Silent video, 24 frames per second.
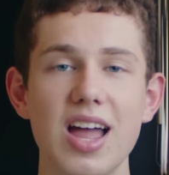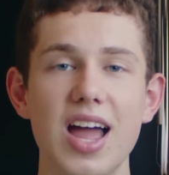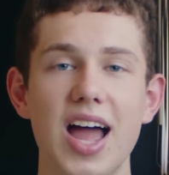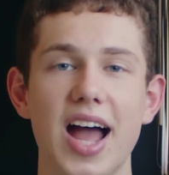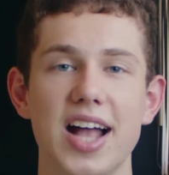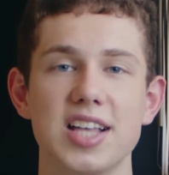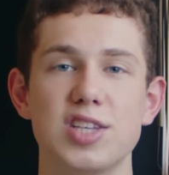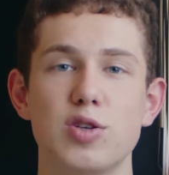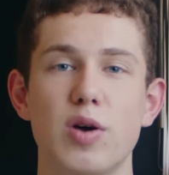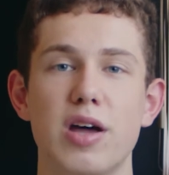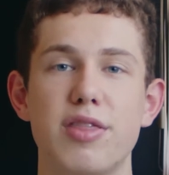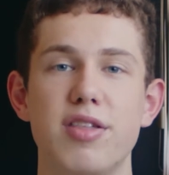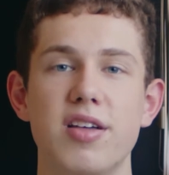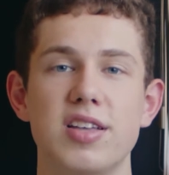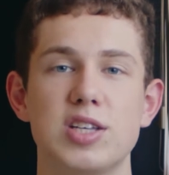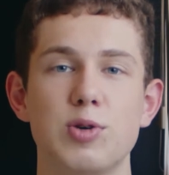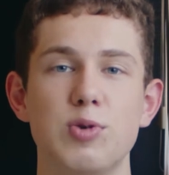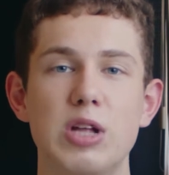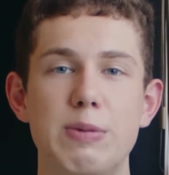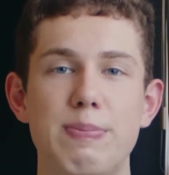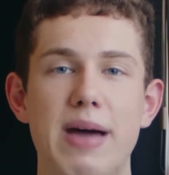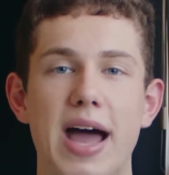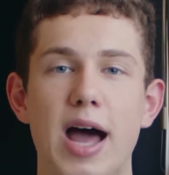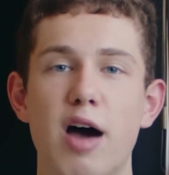And so I think it's a
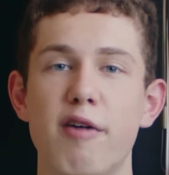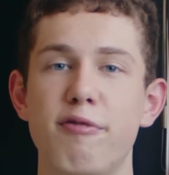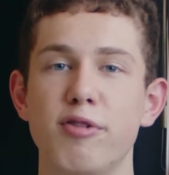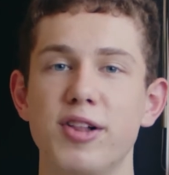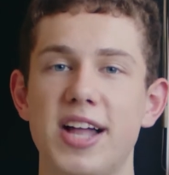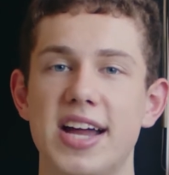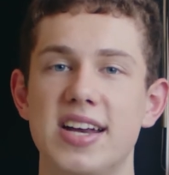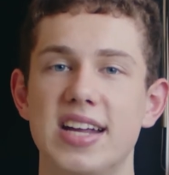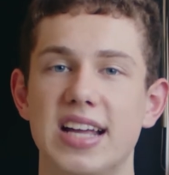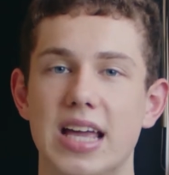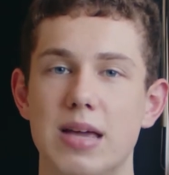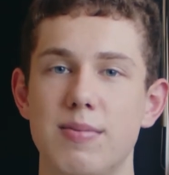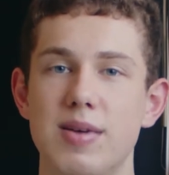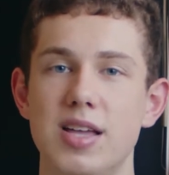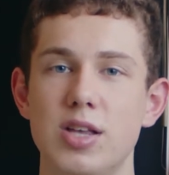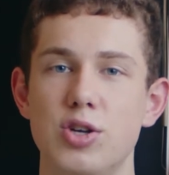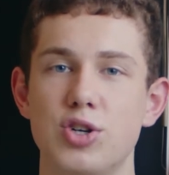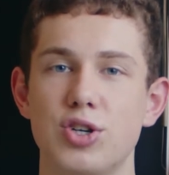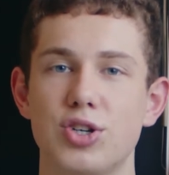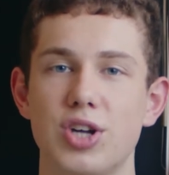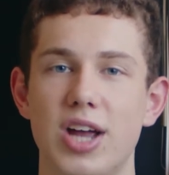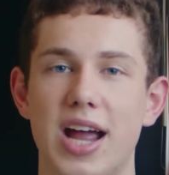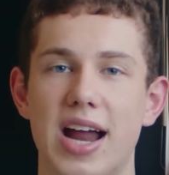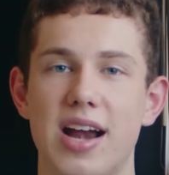really powerful ending
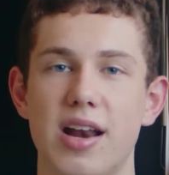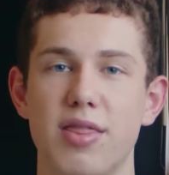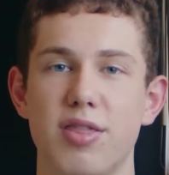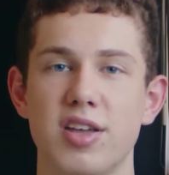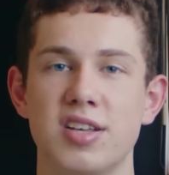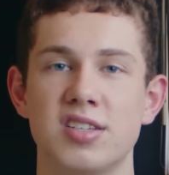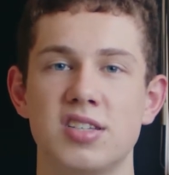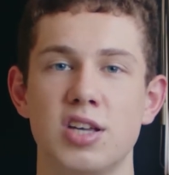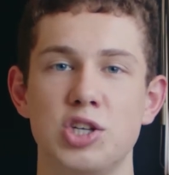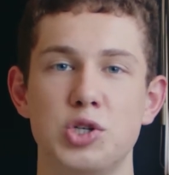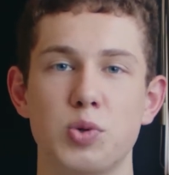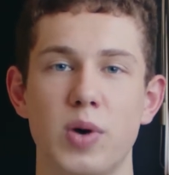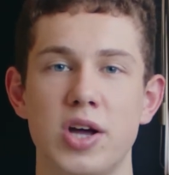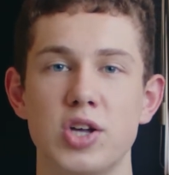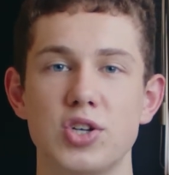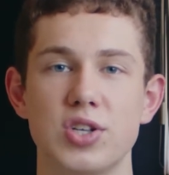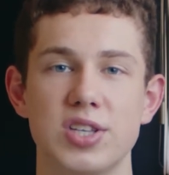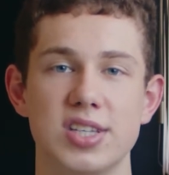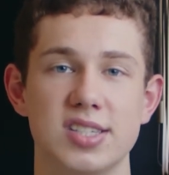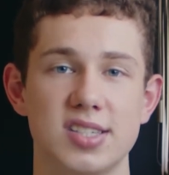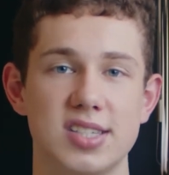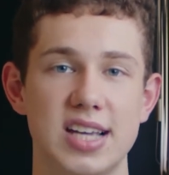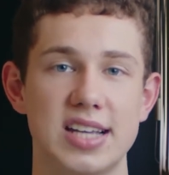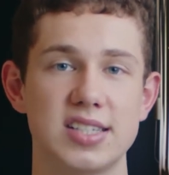image, and this
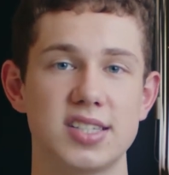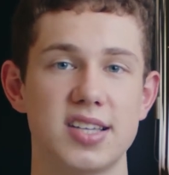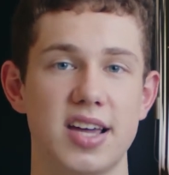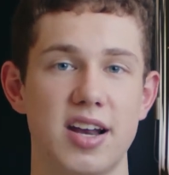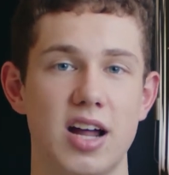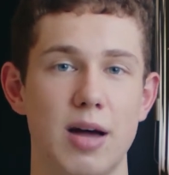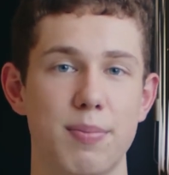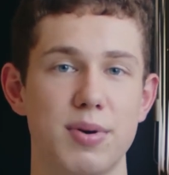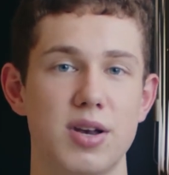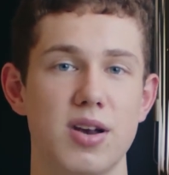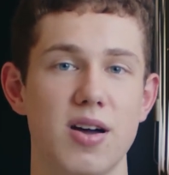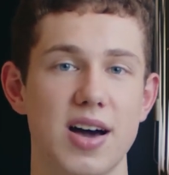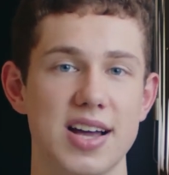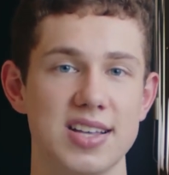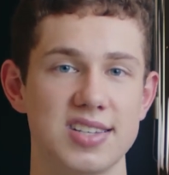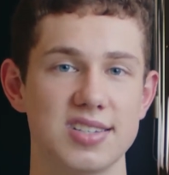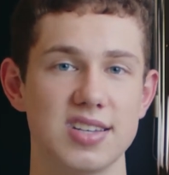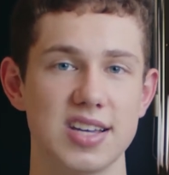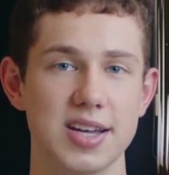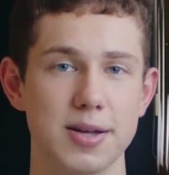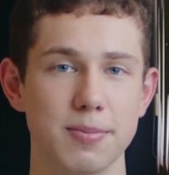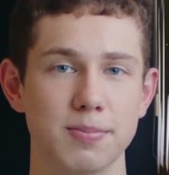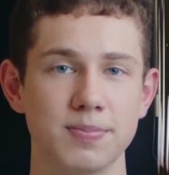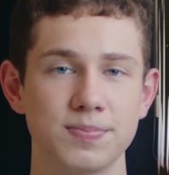situation sets that up
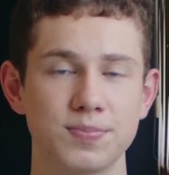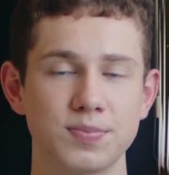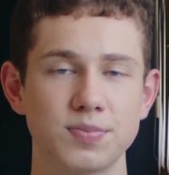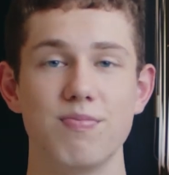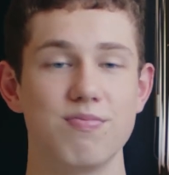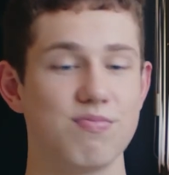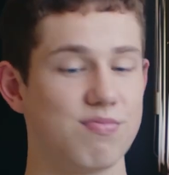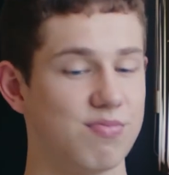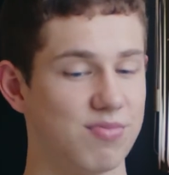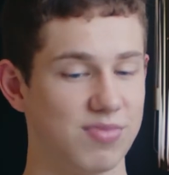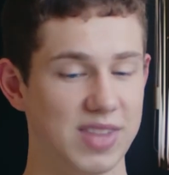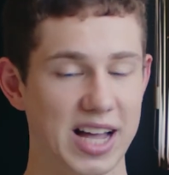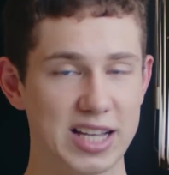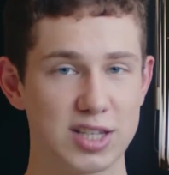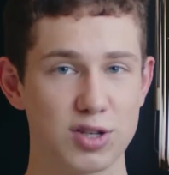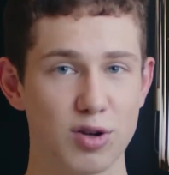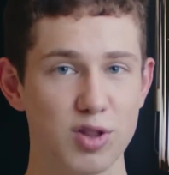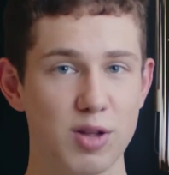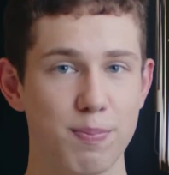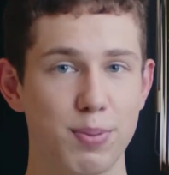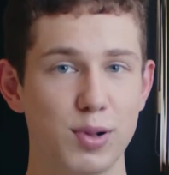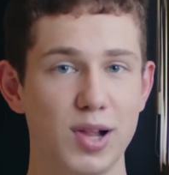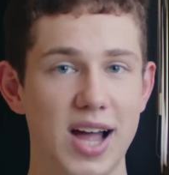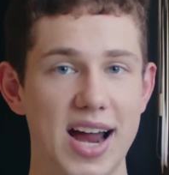nicely. That's all
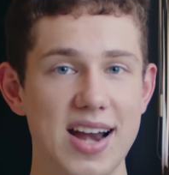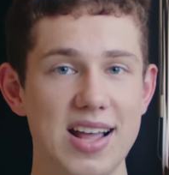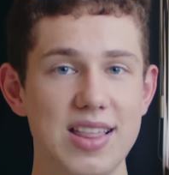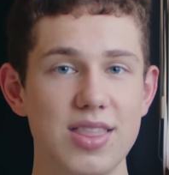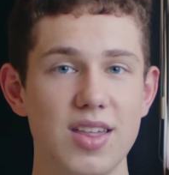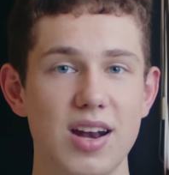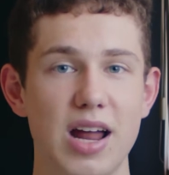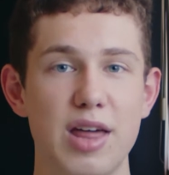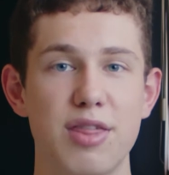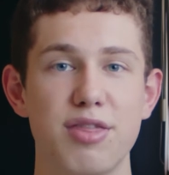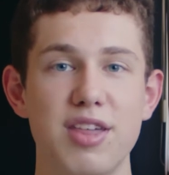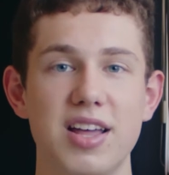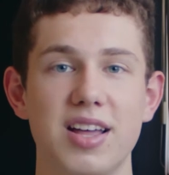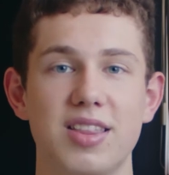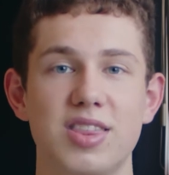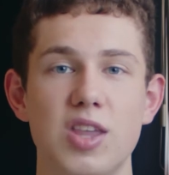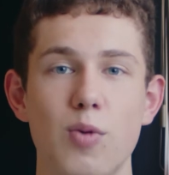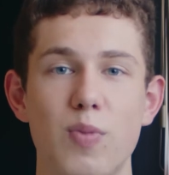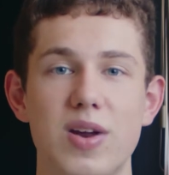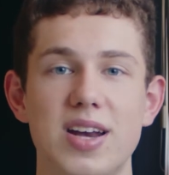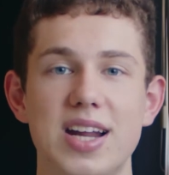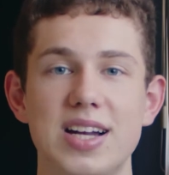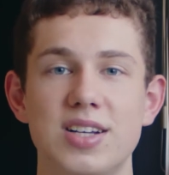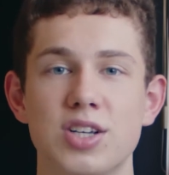the planning that I think
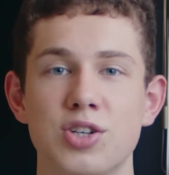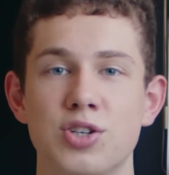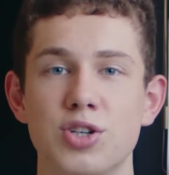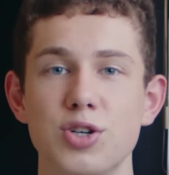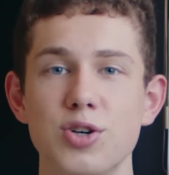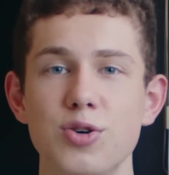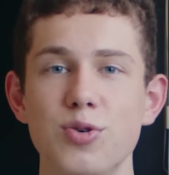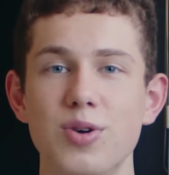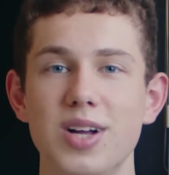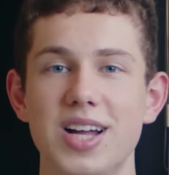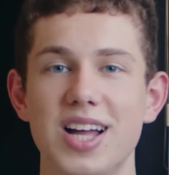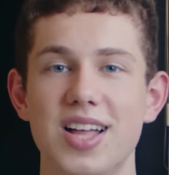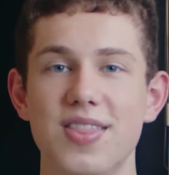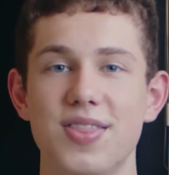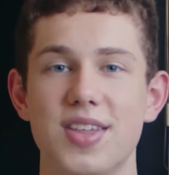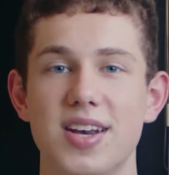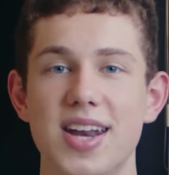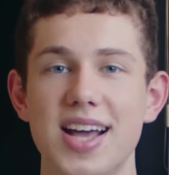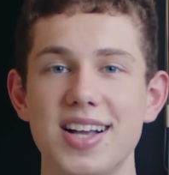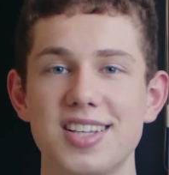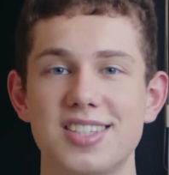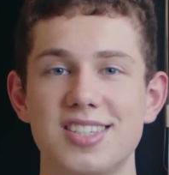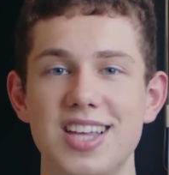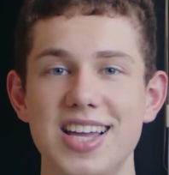that we need to do. The
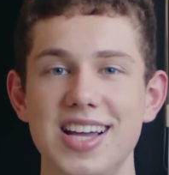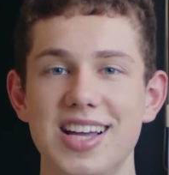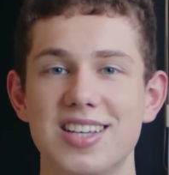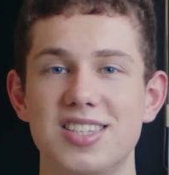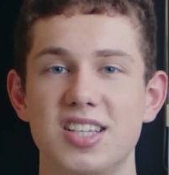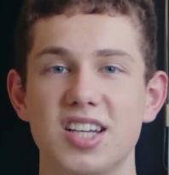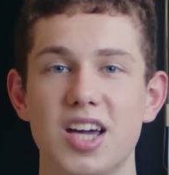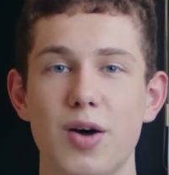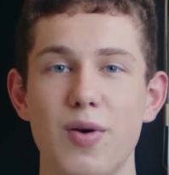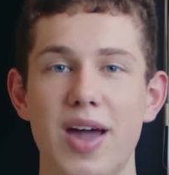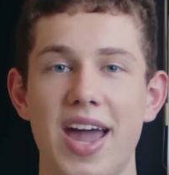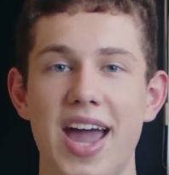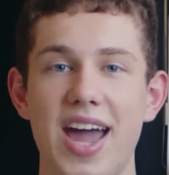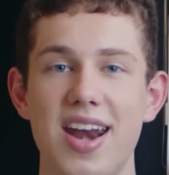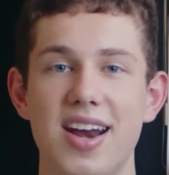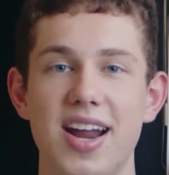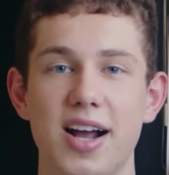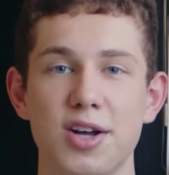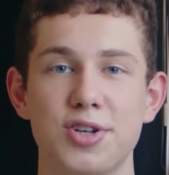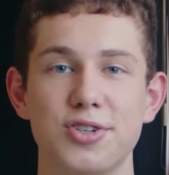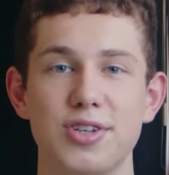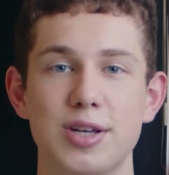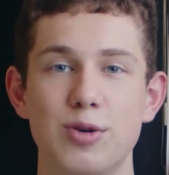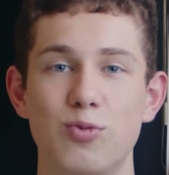next thing is to go ahead and
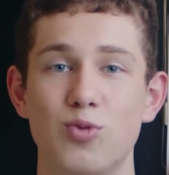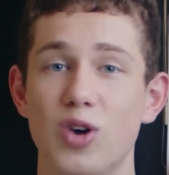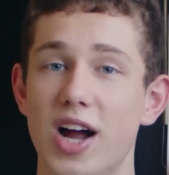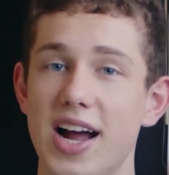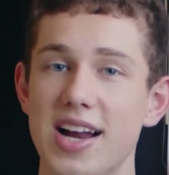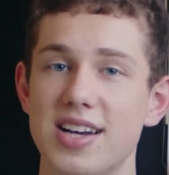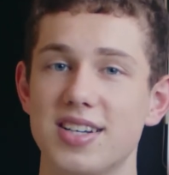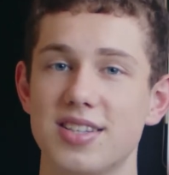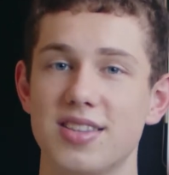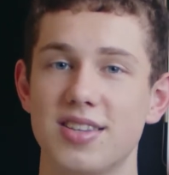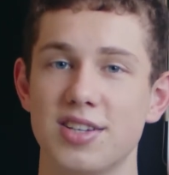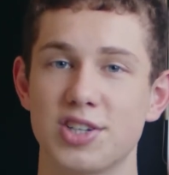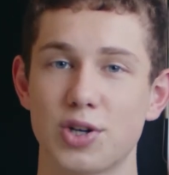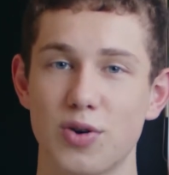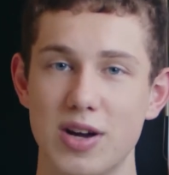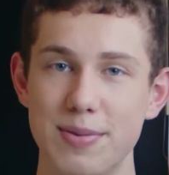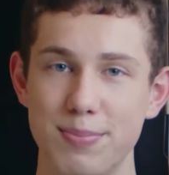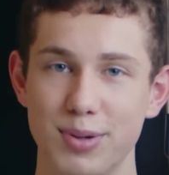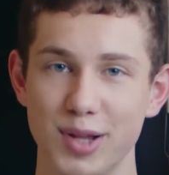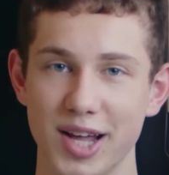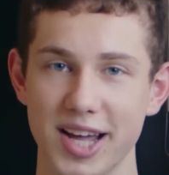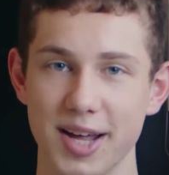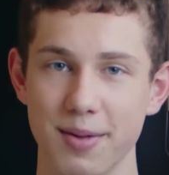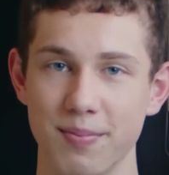actually write the
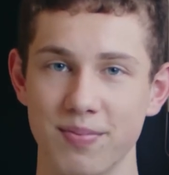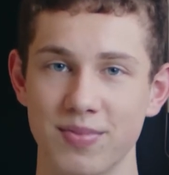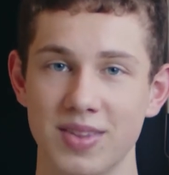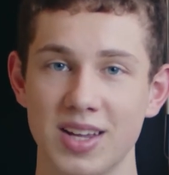screenplay.